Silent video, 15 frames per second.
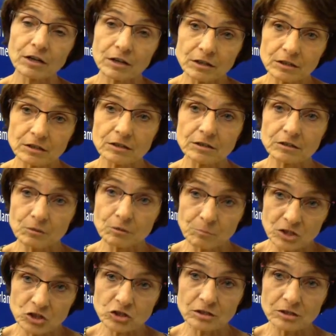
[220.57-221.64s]
the
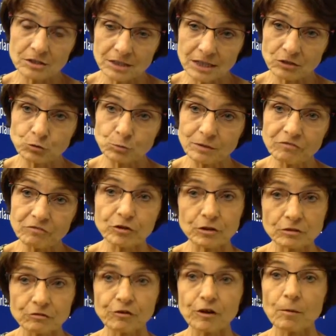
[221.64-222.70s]
mission that we've got
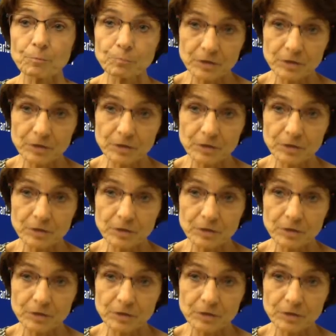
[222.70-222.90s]
from